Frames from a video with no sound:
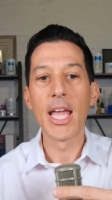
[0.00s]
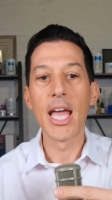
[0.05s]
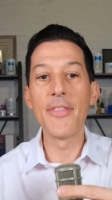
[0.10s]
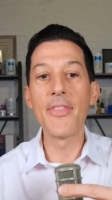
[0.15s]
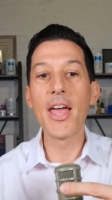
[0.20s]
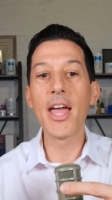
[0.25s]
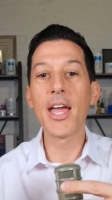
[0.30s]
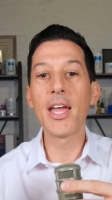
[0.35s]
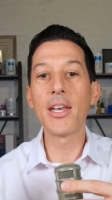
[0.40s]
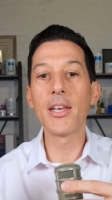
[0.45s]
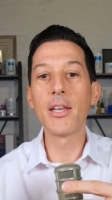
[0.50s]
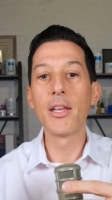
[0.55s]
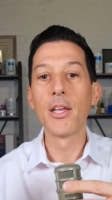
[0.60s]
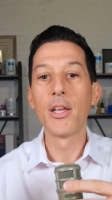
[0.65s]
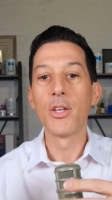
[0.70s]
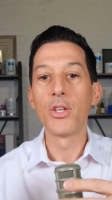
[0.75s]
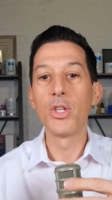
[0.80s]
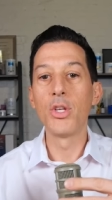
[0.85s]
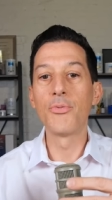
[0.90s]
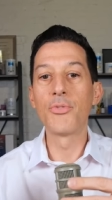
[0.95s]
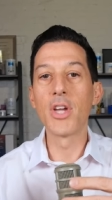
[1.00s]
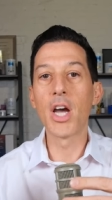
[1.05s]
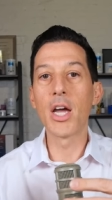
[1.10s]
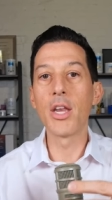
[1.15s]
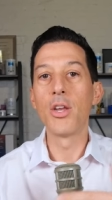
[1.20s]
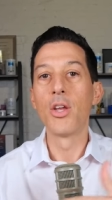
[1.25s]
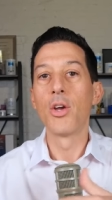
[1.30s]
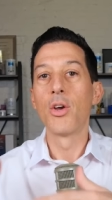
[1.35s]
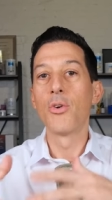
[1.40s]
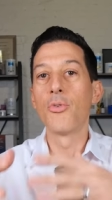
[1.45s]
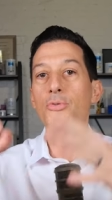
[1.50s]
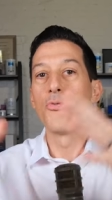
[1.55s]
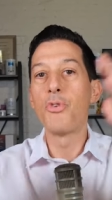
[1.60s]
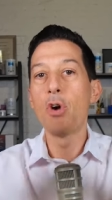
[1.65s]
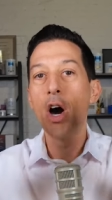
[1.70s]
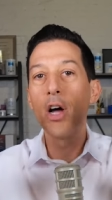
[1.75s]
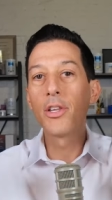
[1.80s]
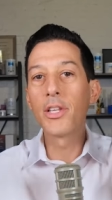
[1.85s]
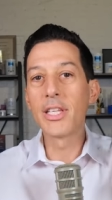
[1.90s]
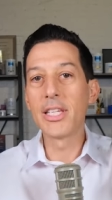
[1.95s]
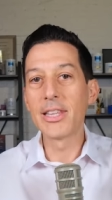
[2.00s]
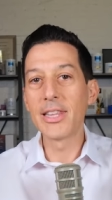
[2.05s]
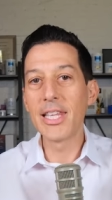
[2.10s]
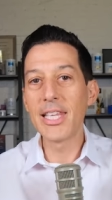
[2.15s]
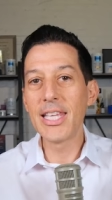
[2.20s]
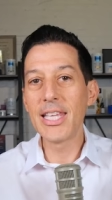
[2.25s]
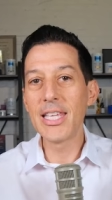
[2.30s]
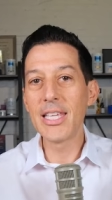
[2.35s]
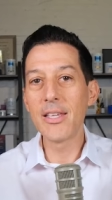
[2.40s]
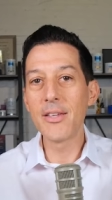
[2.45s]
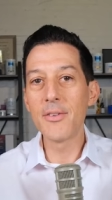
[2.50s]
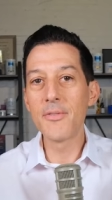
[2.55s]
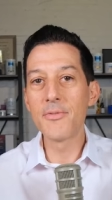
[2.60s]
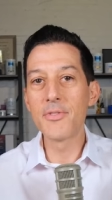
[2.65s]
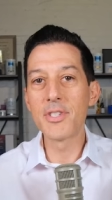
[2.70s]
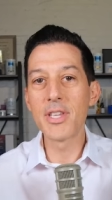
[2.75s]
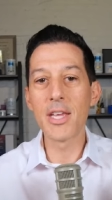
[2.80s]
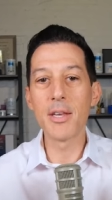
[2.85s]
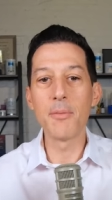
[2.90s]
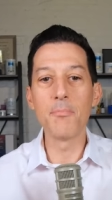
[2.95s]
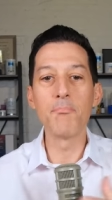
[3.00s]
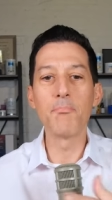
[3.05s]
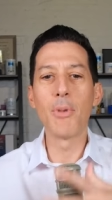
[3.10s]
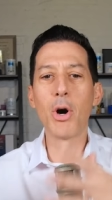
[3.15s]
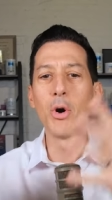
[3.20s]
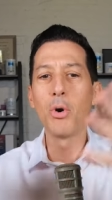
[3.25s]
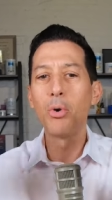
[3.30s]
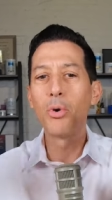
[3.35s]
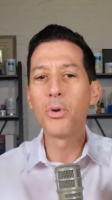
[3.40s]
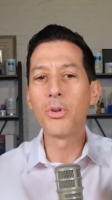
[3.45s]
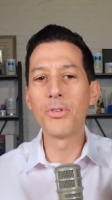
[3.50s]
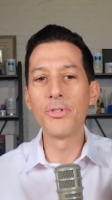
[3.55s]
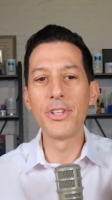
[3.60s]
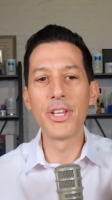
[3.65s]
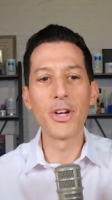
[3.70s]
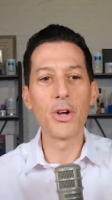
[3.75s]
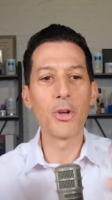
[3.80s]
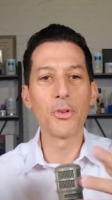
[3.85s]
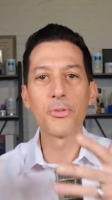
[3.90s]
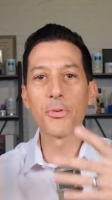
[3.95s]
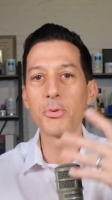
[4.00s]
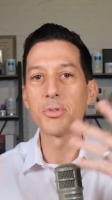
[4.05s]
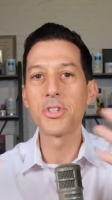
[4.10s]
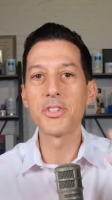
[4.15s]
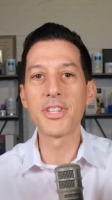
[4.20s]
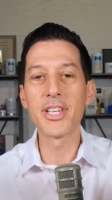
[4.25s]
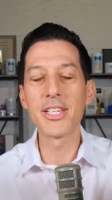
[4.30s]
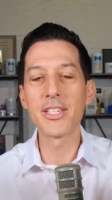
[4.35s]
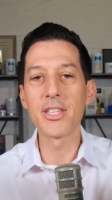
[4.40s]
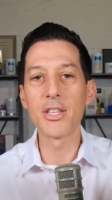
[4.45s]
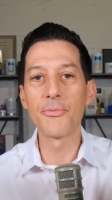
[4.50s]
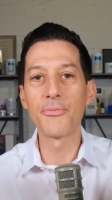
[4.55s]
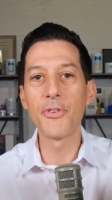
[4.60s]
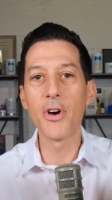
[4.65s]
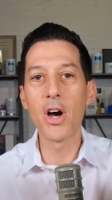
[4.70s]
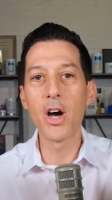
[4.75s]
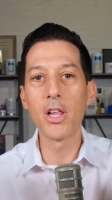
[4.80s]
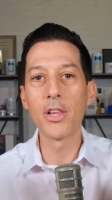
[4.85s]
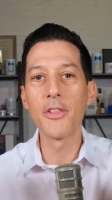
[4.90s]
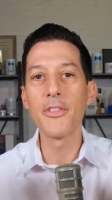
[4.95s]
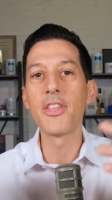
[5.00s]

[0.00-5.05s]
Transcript: And then you've got falling leaves and mold and all sorts of things in the fall.